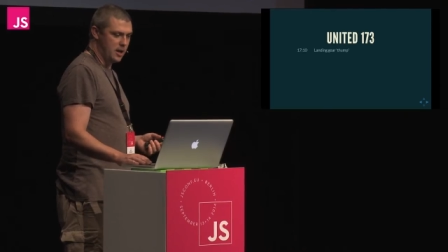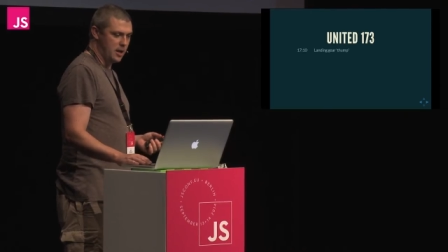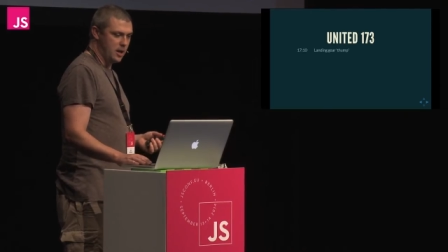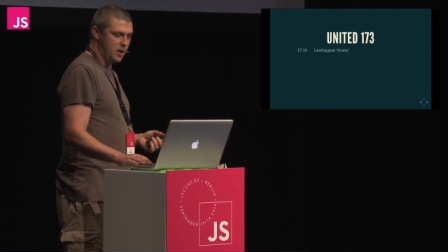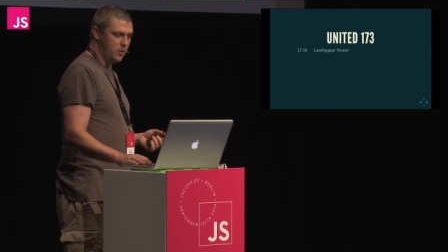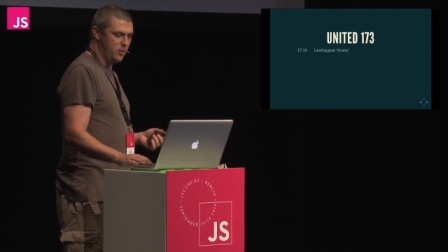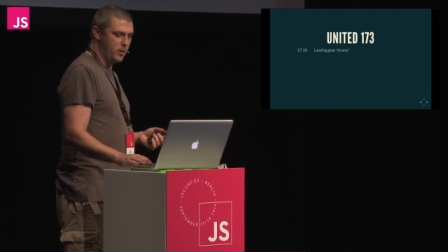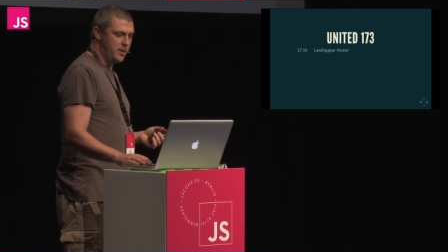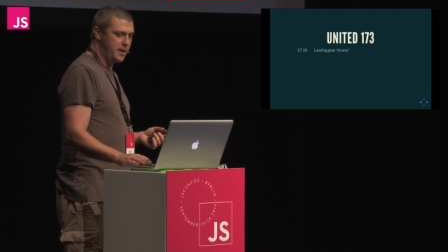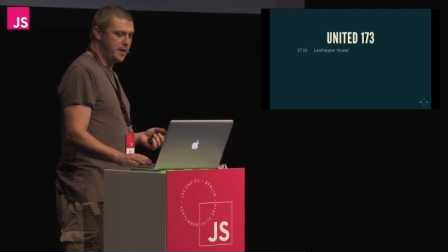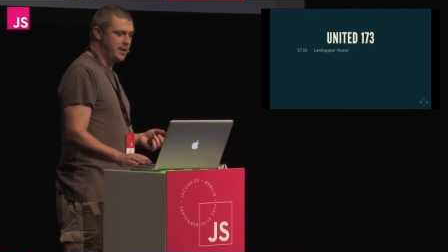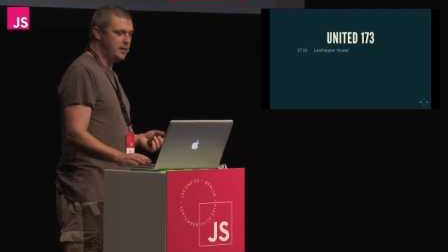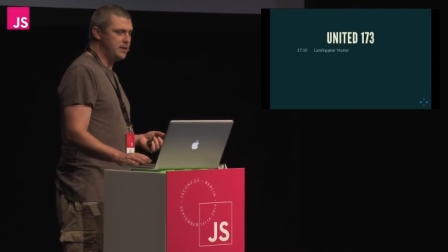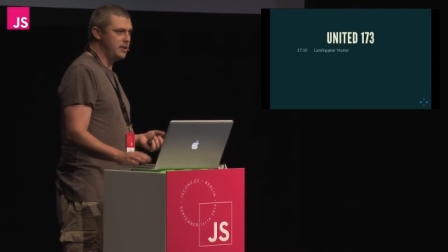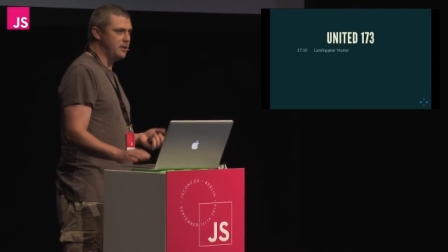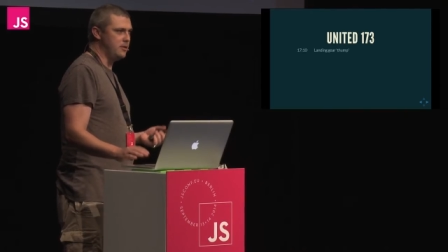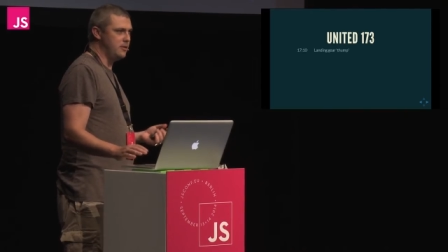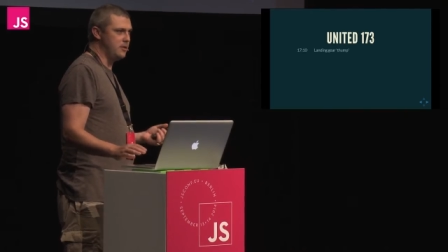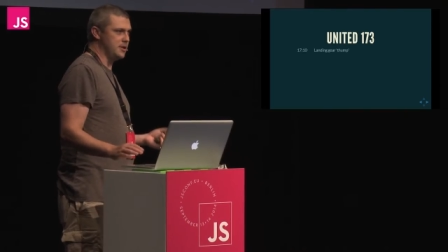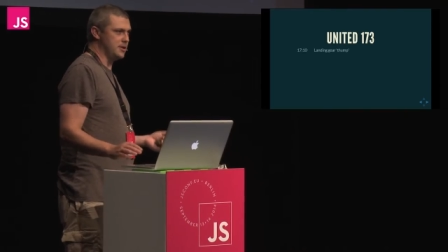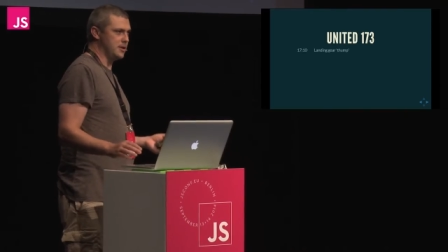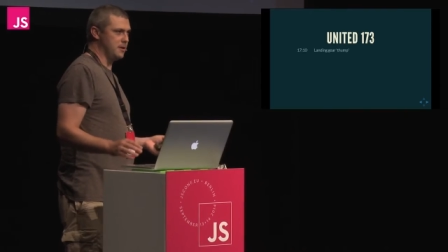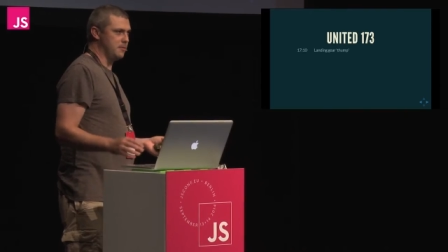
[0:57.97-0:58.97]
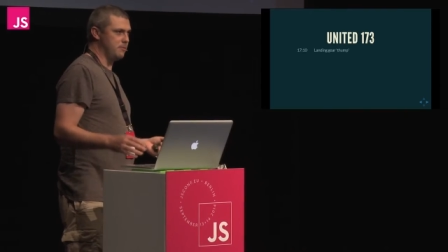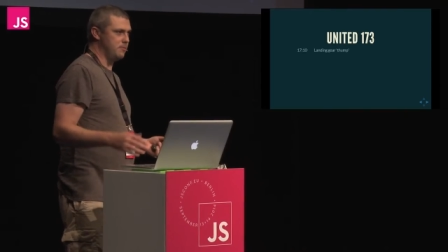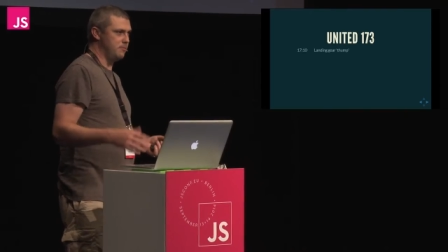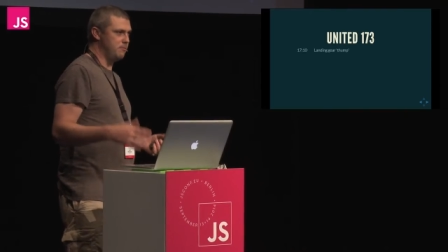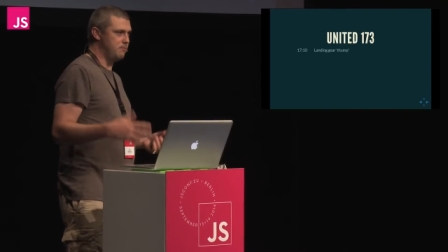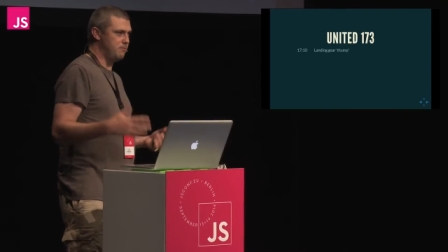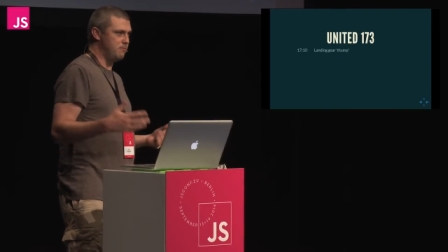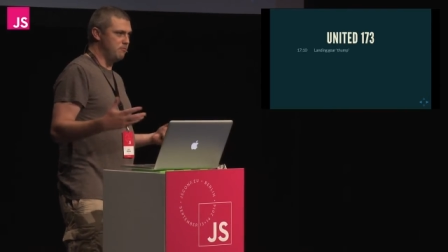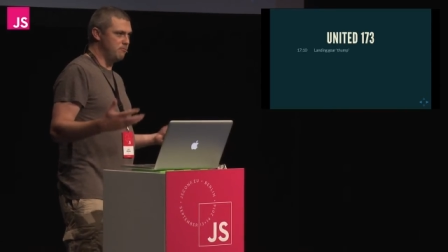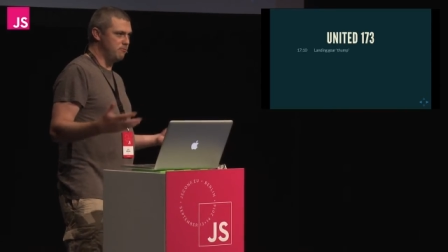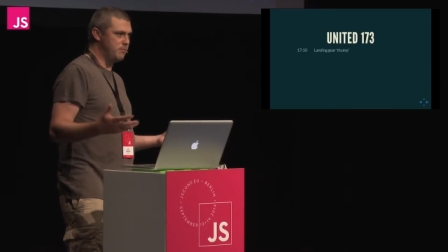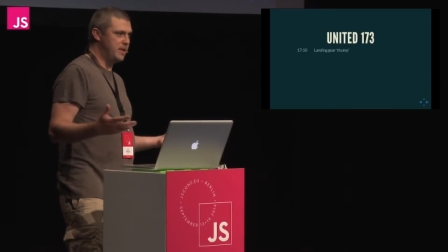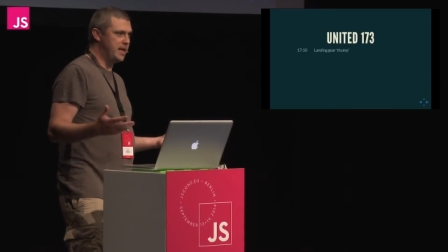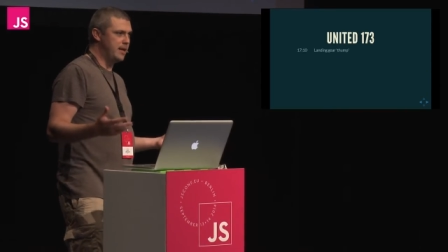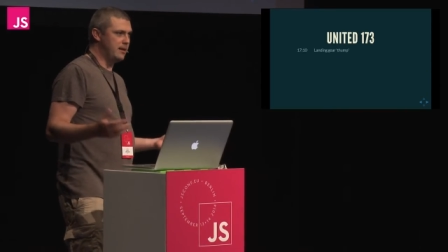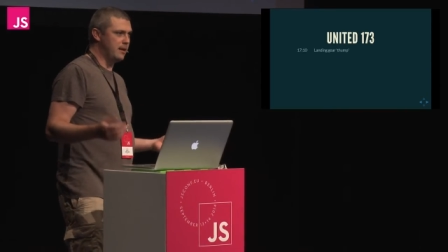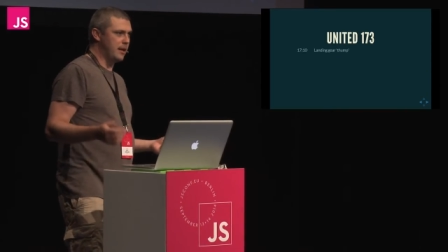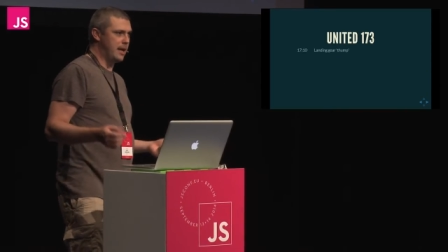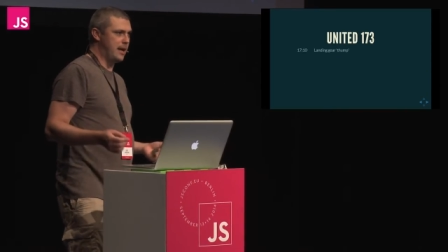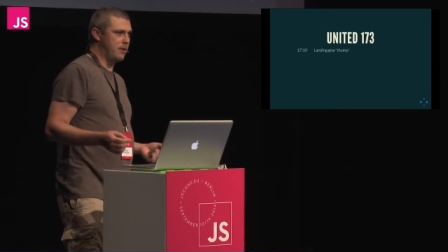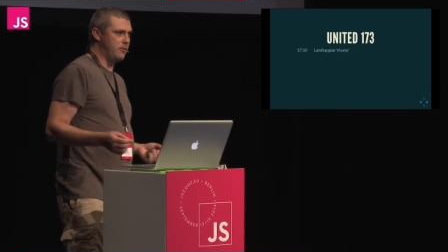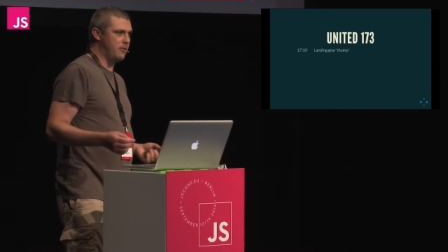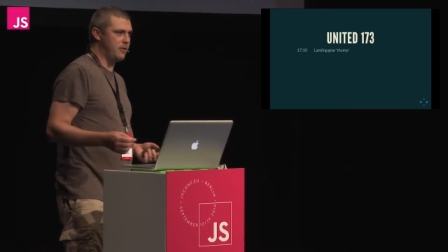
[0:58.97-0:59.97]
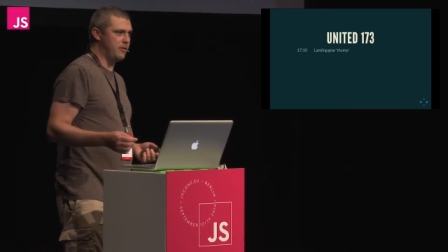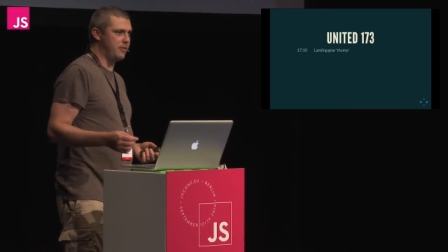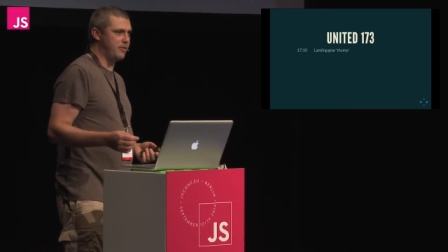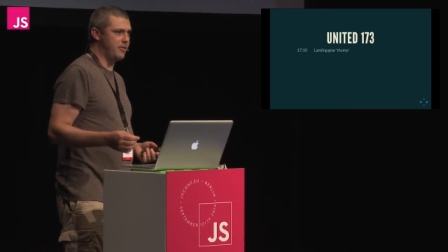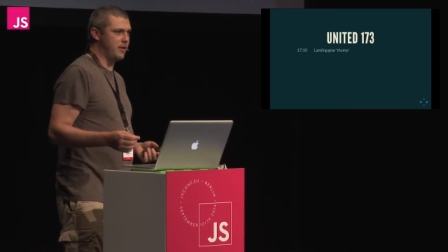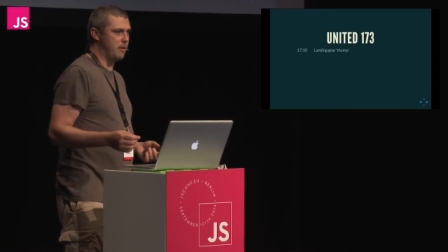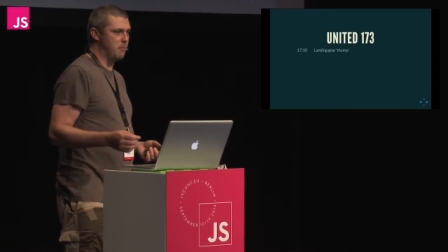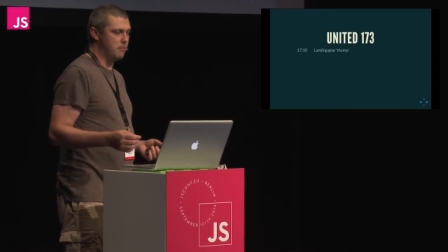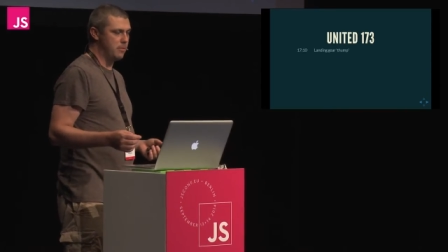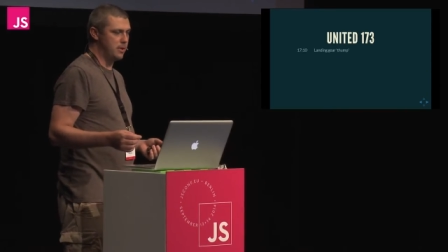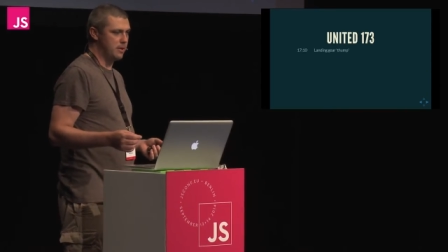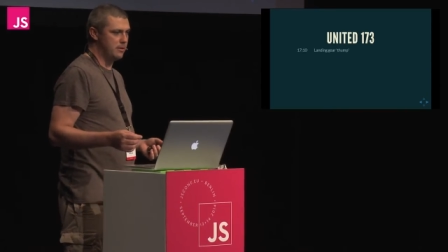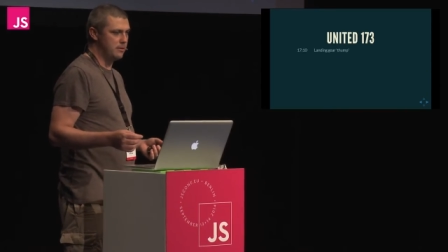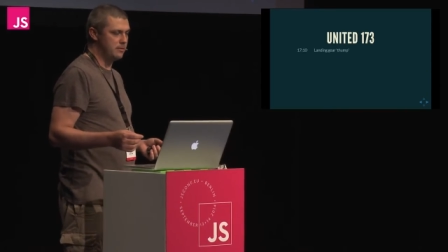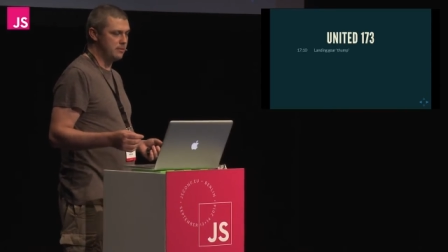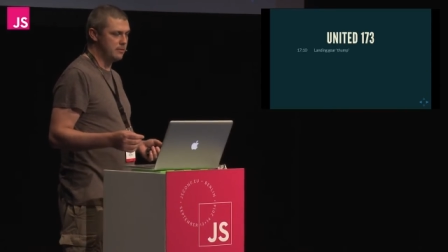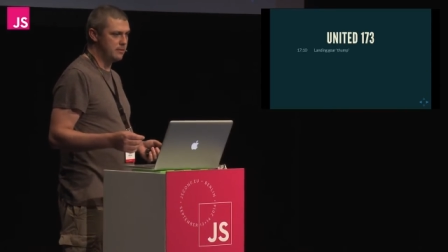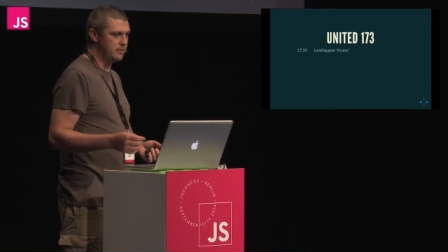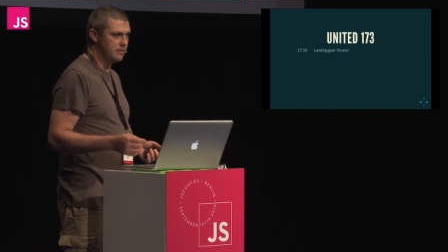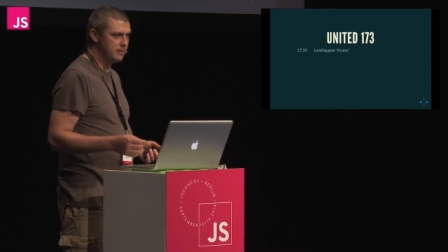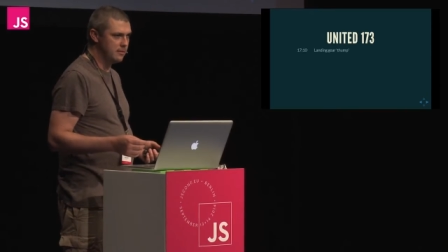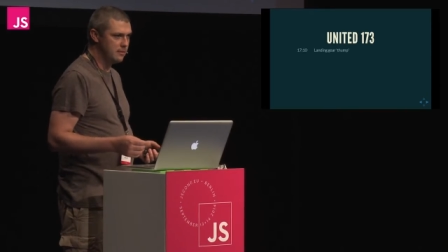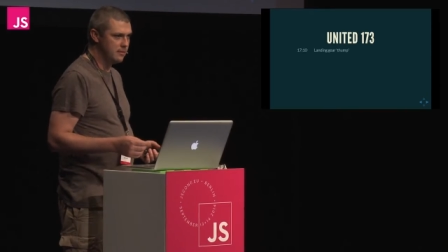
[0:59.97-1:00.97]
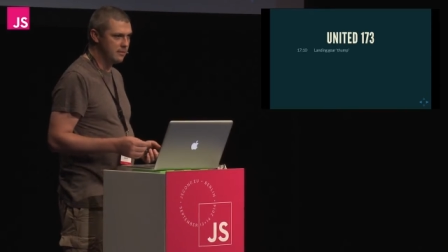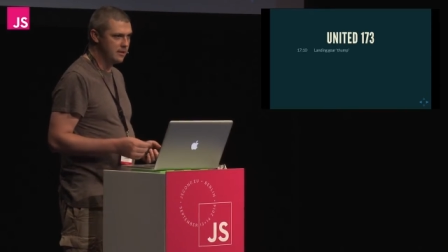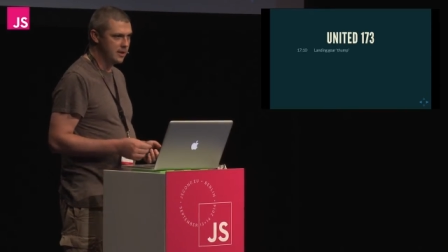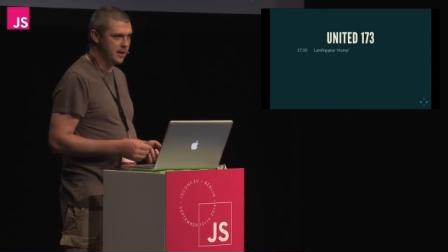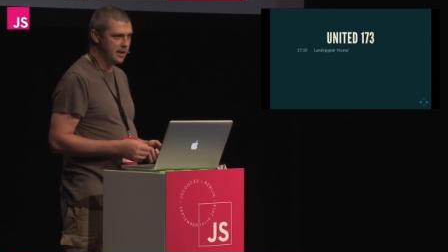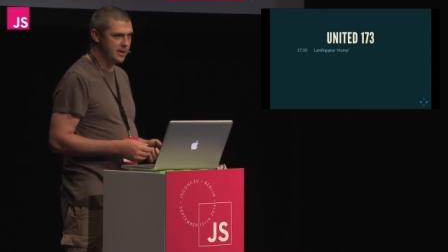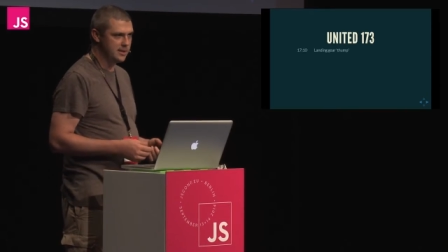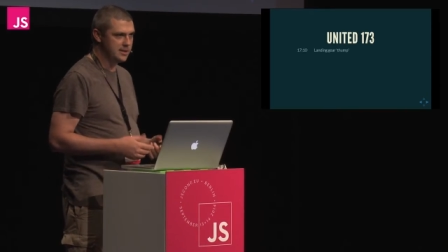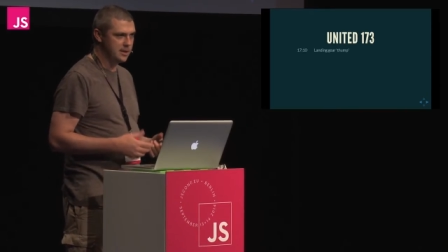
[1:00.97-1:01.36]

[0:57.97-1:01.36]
and when they do, there's a big loud thump. It's